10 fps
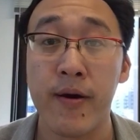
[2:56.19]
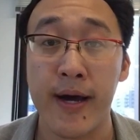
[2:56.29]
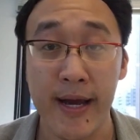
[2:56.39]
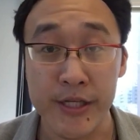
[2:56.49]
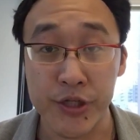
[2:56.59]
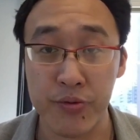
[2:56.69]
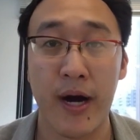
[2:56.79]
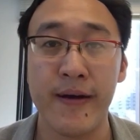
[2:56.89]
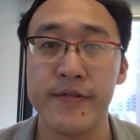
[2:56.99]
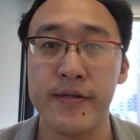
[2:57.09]
right, and
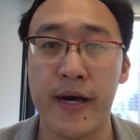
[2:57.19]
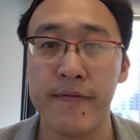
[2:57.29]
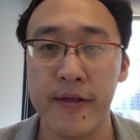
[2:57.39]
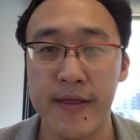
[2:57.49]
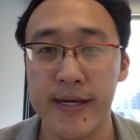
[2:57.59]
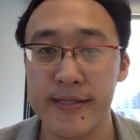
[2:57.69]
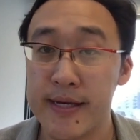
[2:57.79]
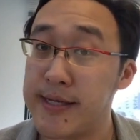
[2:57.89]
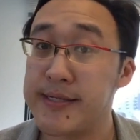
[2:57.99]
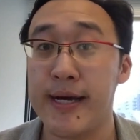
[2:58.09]
drives a lot of the things
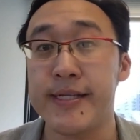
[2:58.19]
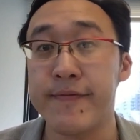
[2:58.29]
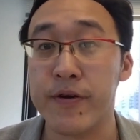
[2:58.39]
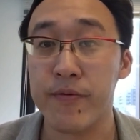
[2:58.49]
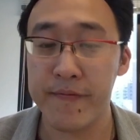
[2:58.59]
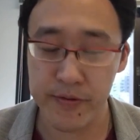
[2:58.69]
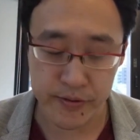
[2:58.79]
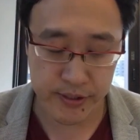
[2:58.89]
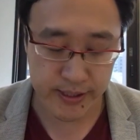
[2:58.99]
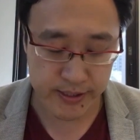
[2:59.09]
like the scientific
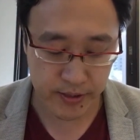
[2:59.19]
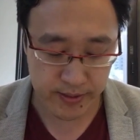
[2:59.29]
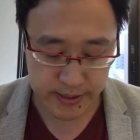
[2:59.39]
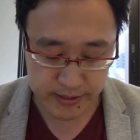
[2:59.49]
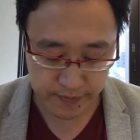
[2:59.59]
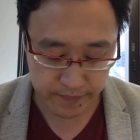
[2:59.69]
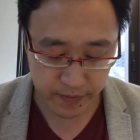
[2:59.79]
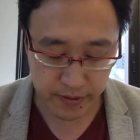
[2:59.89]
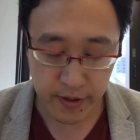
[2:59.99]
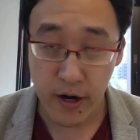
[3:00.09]
revolution and so on and so forth,